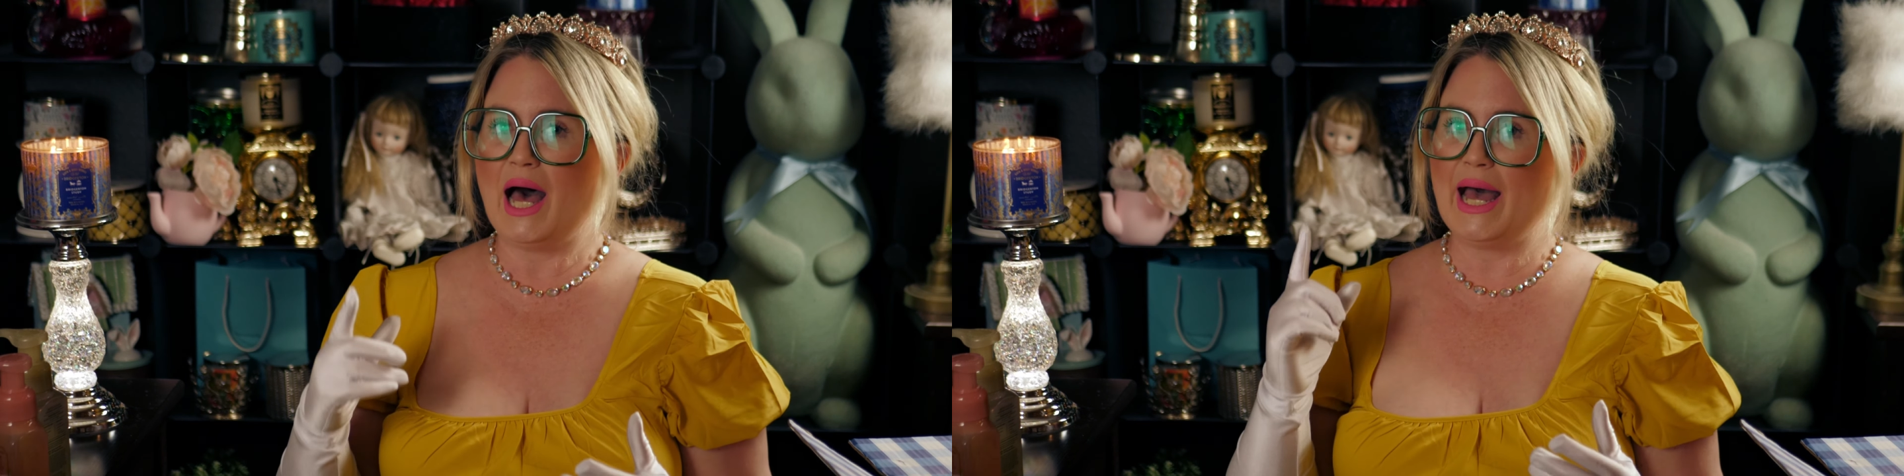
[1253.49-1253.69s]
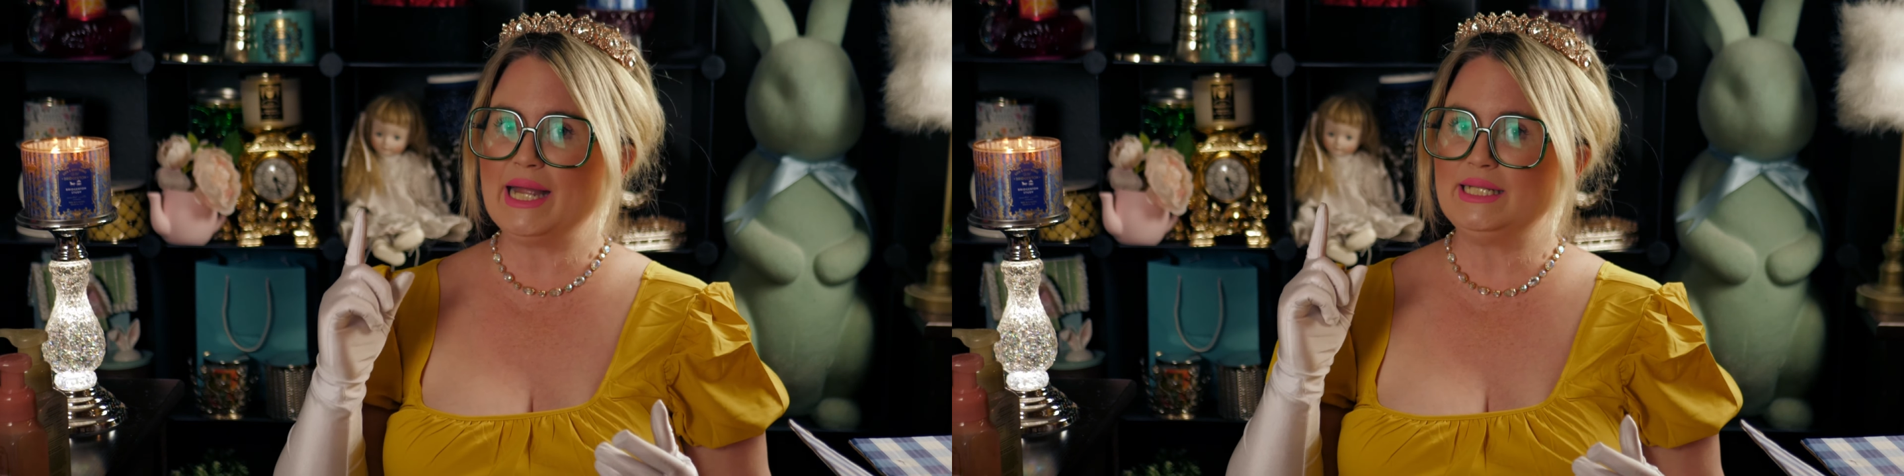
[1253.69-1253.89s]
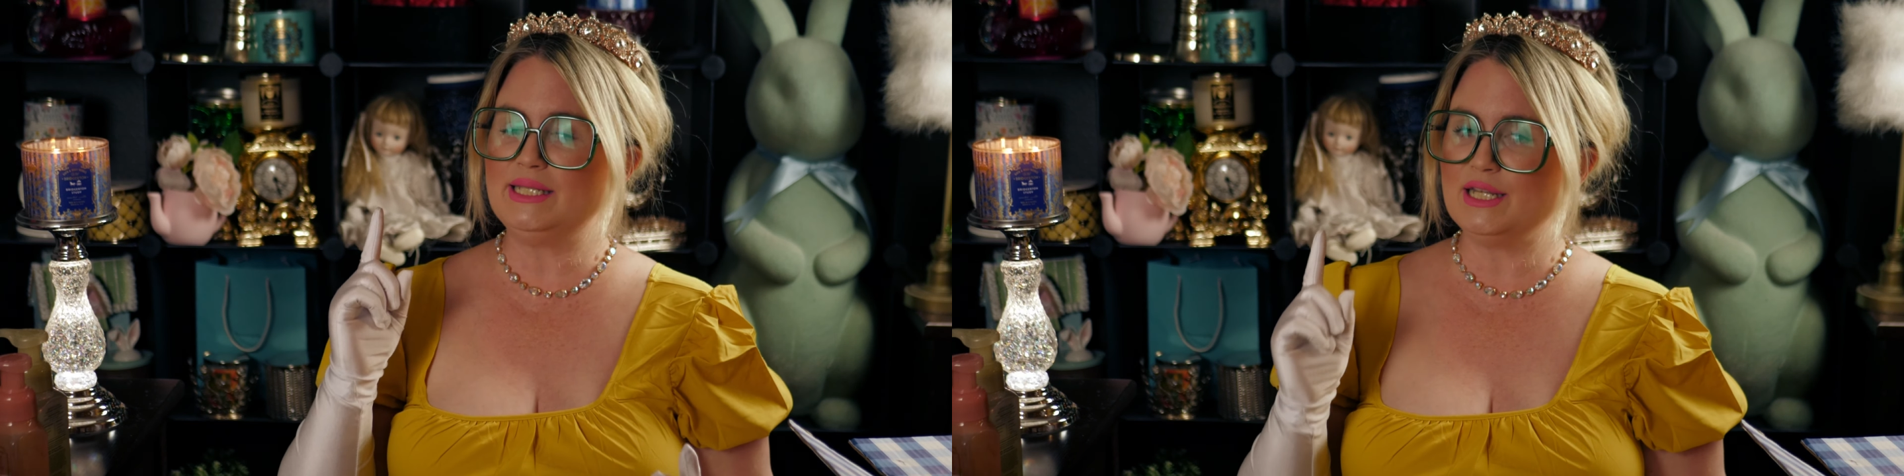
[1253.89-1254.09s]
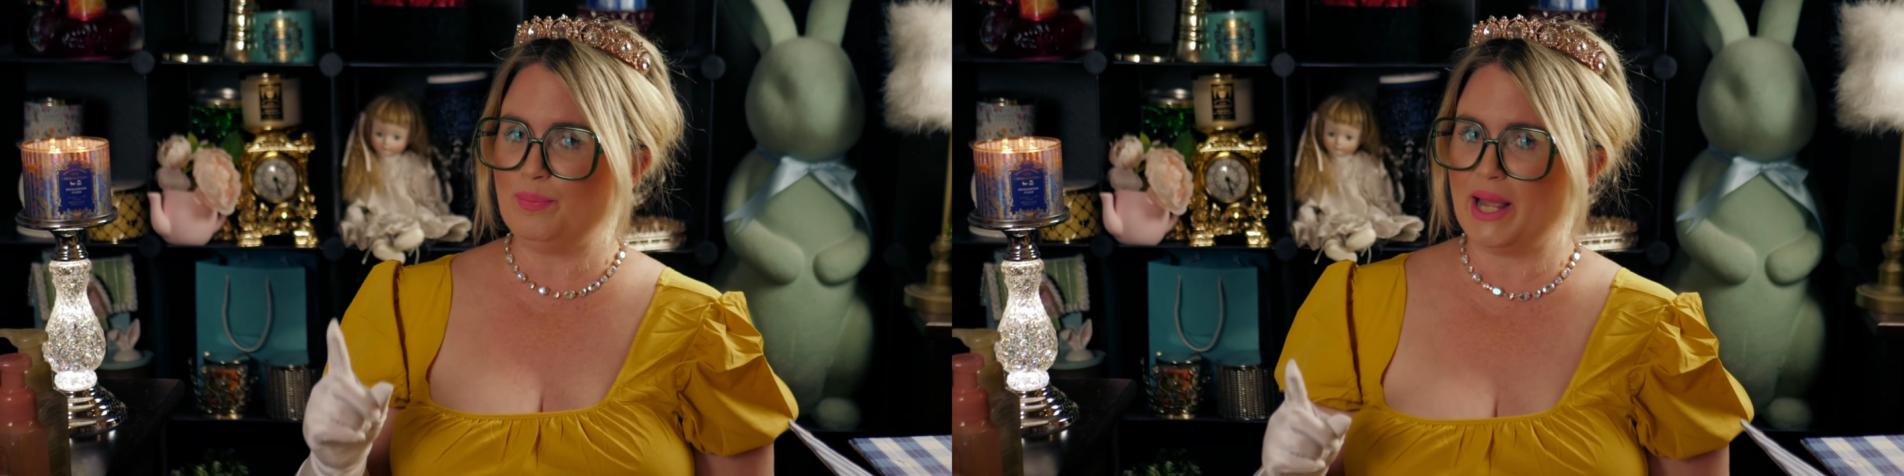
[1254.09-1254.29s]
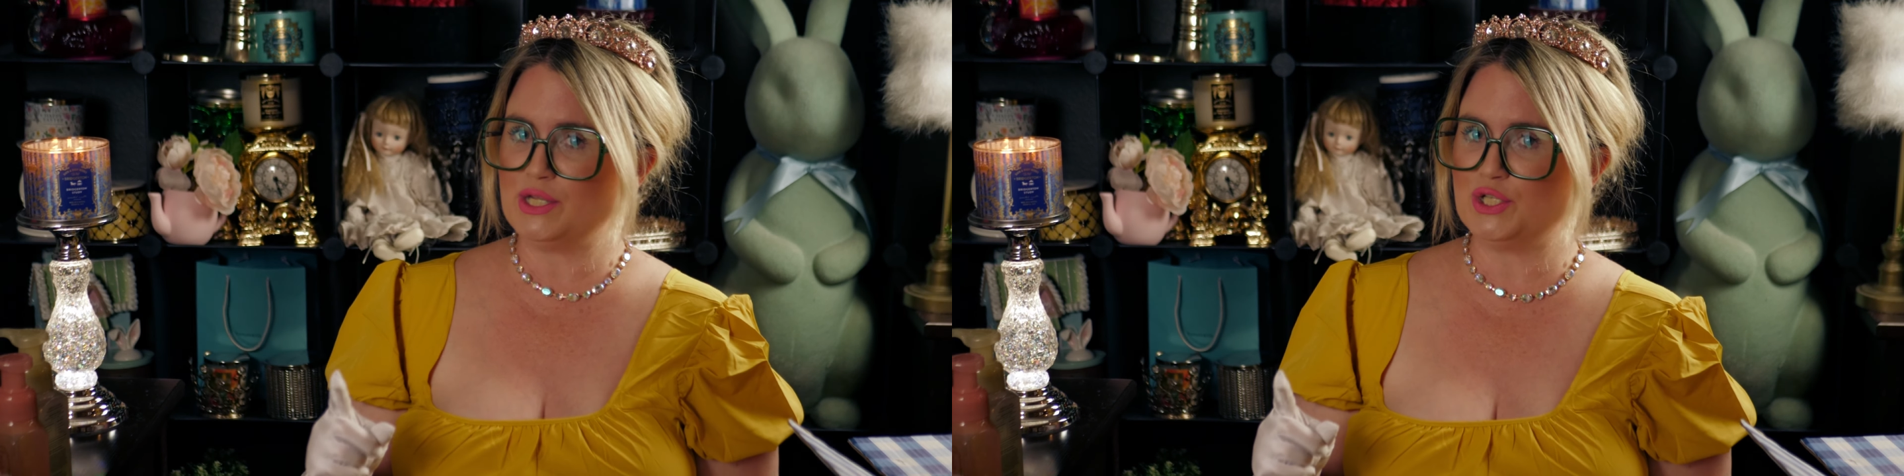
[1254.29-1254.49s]
I did
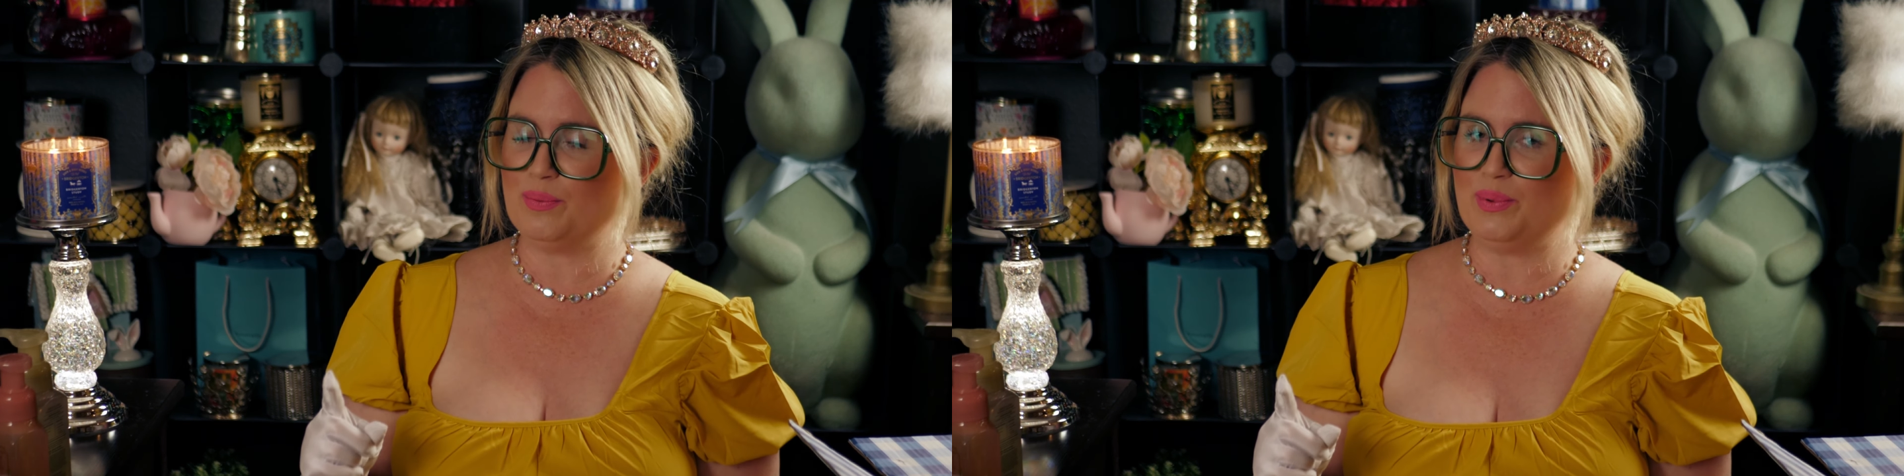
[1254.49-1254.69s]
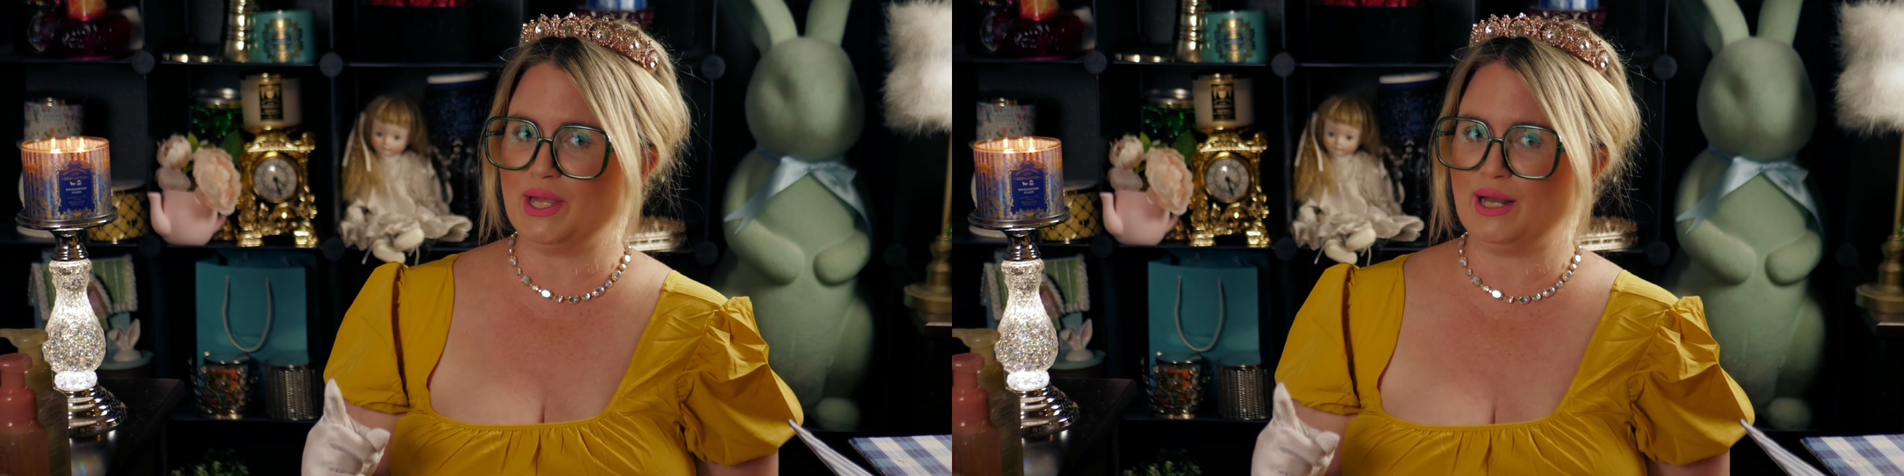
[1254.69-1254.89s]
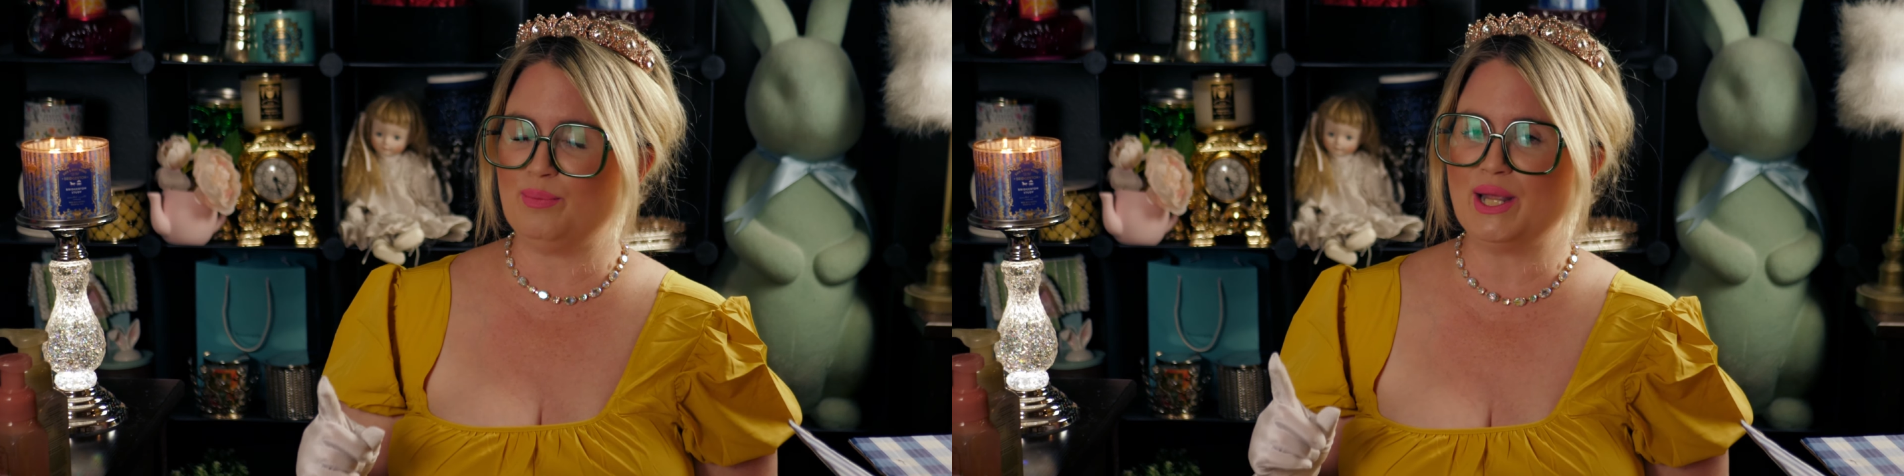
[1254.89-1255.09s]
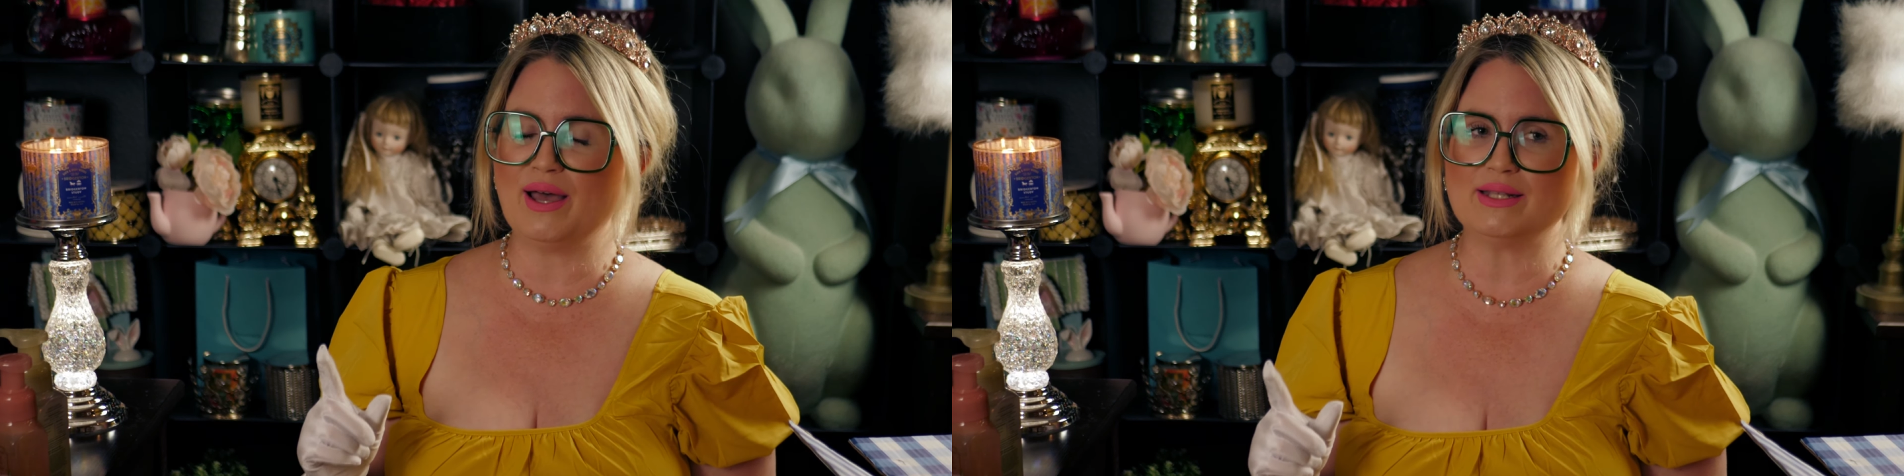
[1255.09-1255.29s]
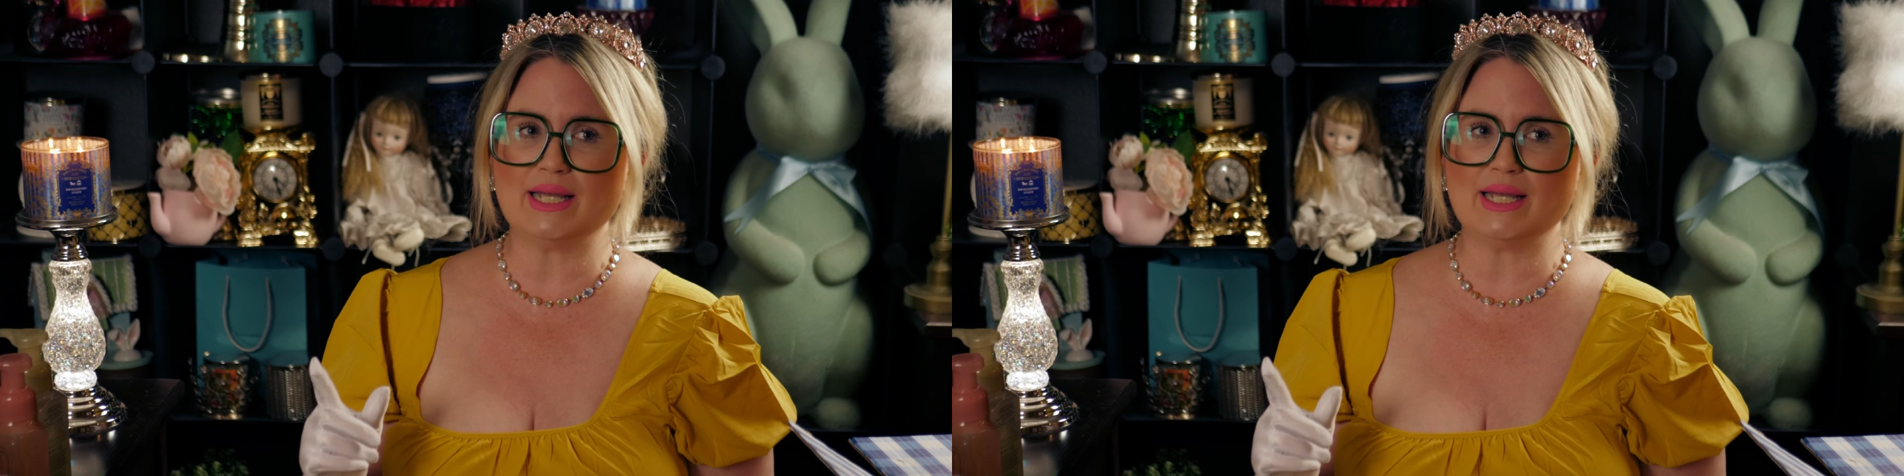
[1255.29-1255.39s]
pay shipping because